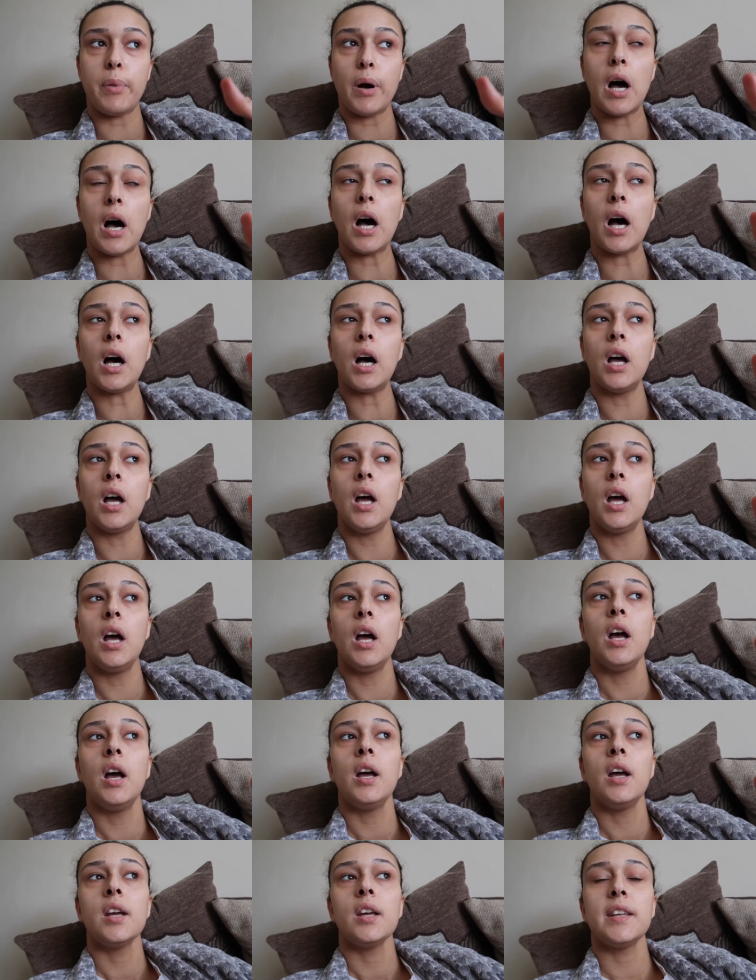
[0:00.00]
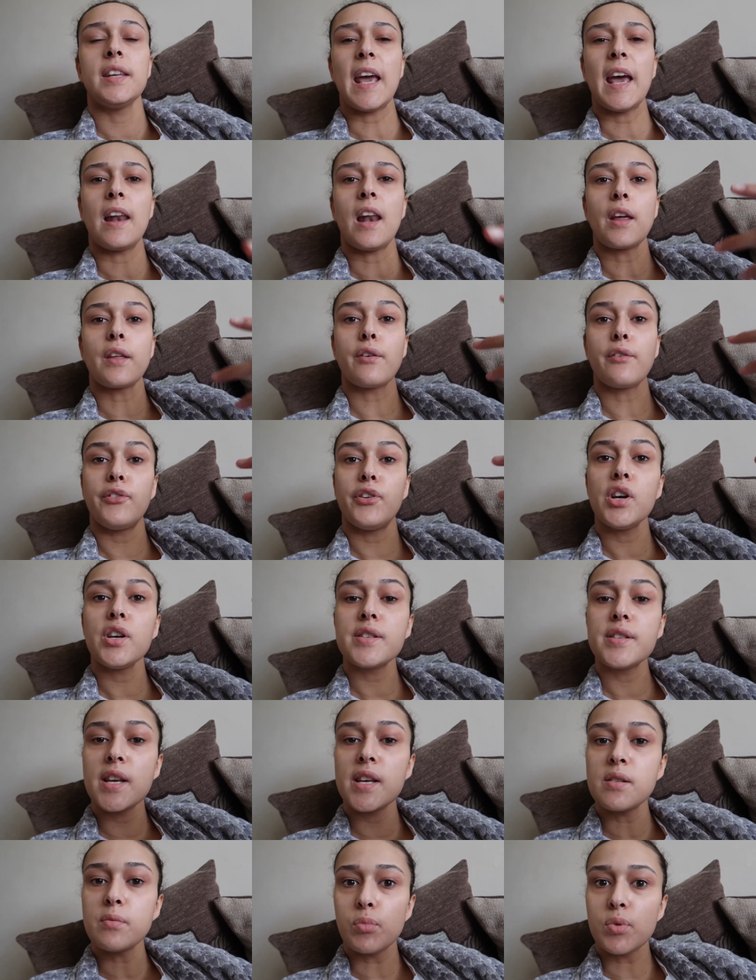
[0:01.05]
But yeah, like the first
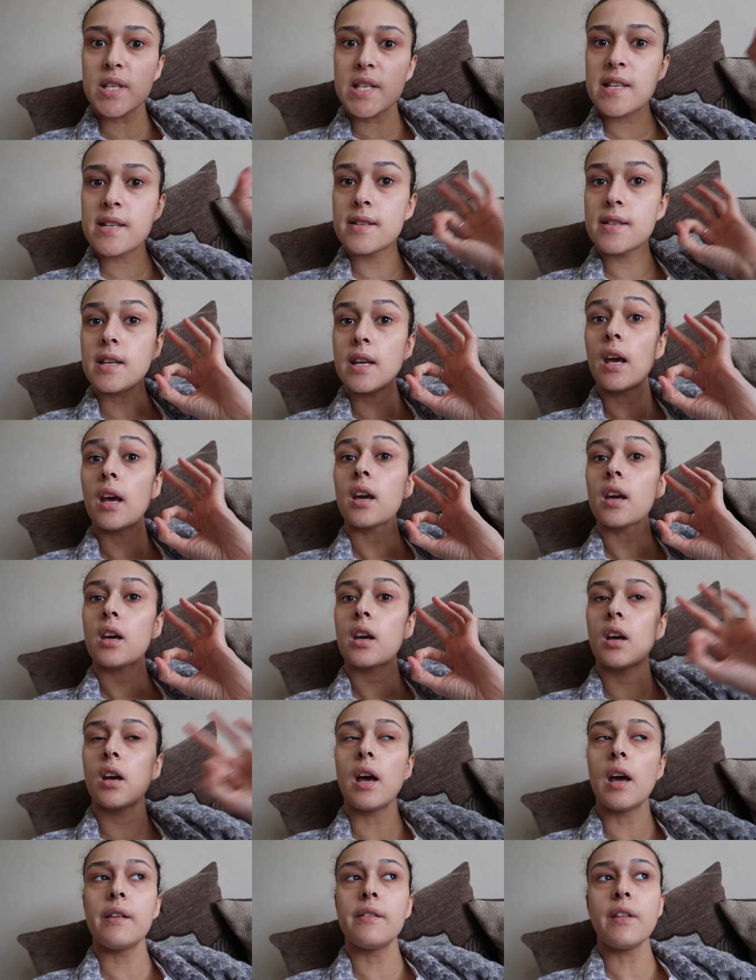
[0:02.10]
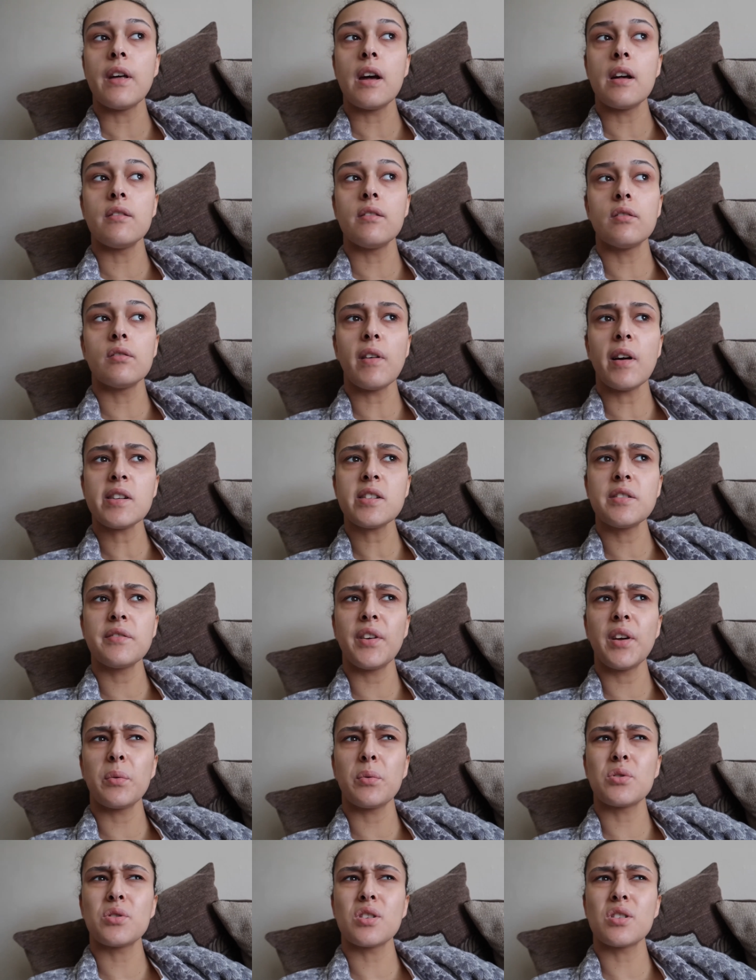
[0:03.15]
season was sick, and then the rest of
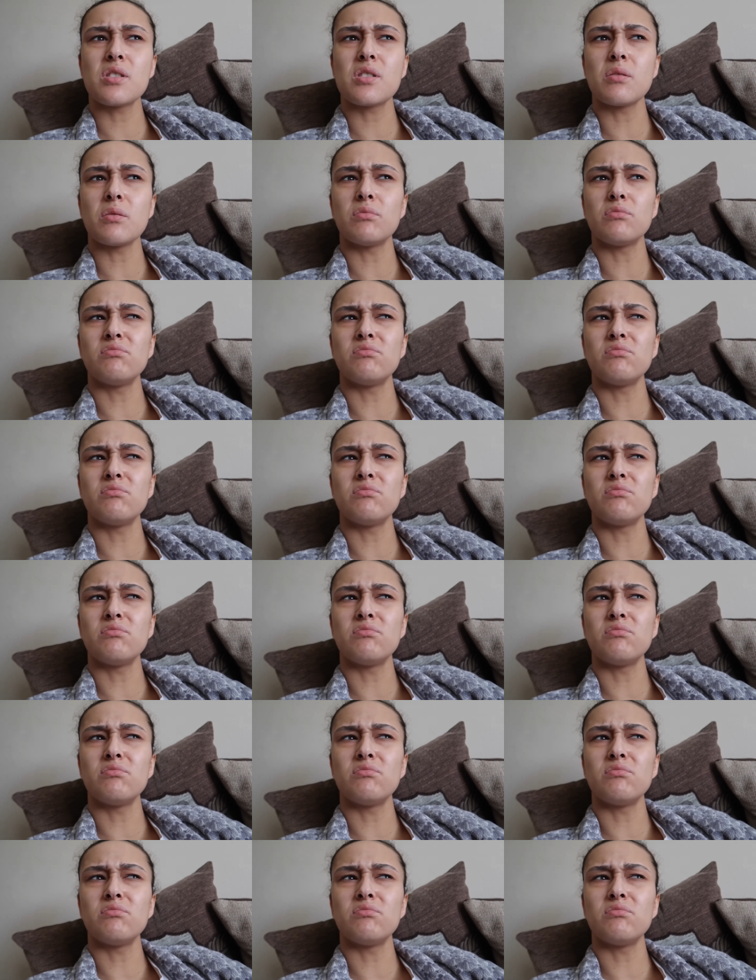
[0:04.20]
it was just.